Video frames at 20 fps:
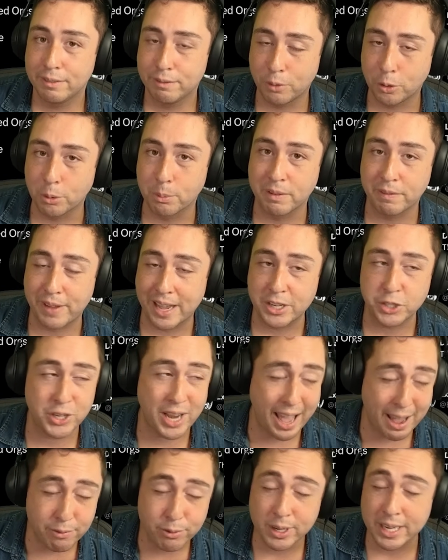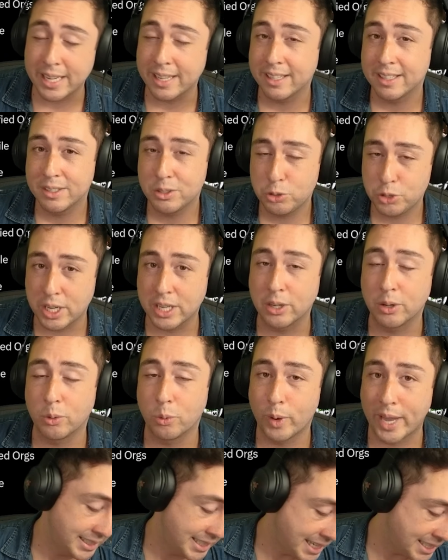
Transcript: form and fashion, every single way.